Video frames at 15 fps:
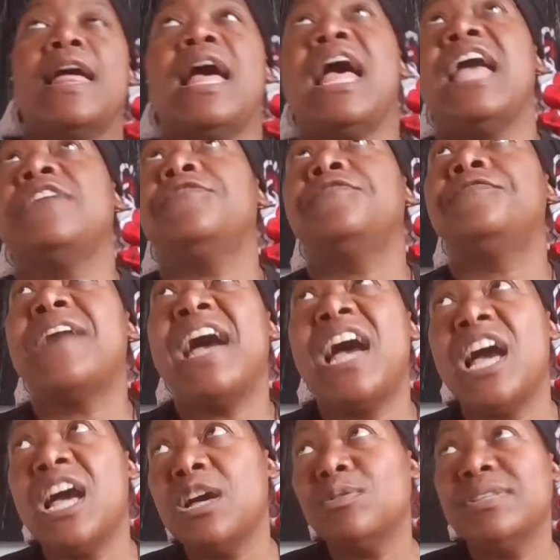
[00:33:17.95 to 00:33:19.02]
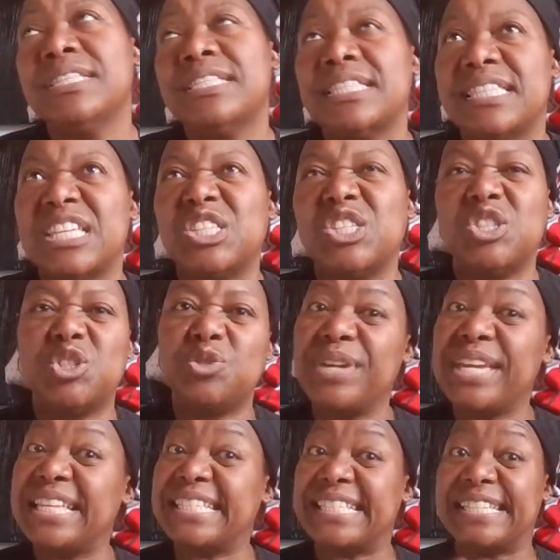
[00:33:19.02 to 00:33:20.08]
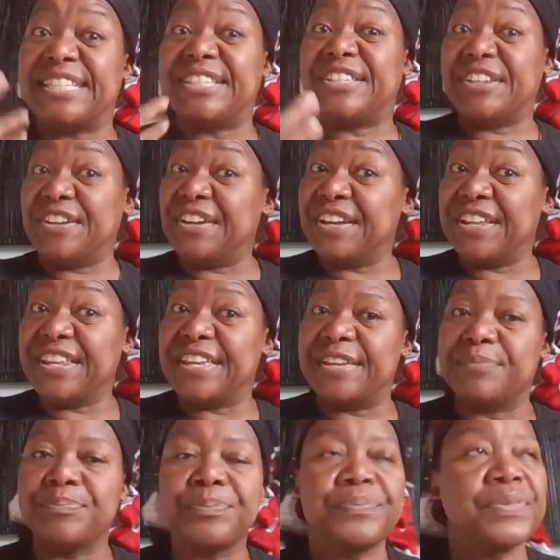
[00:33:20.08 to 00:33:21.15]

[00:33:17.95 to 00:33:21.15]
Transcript: I found the streets dirty.